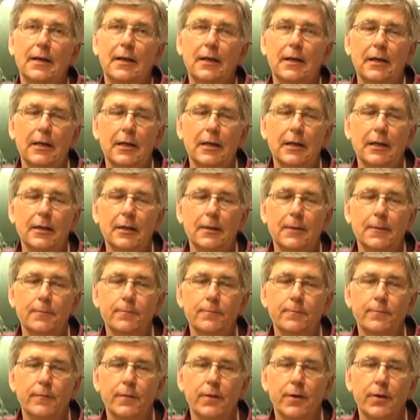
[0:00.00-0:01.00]

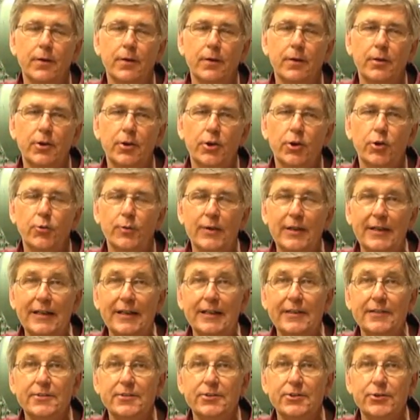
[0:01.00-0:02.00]
Um, you
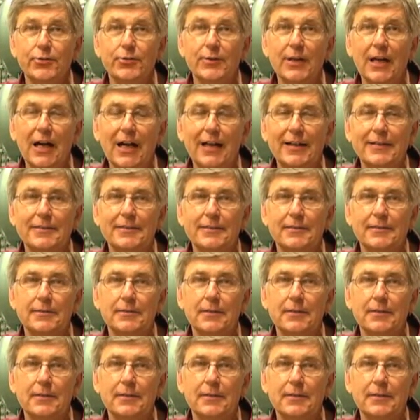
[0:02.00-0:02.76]
need to not,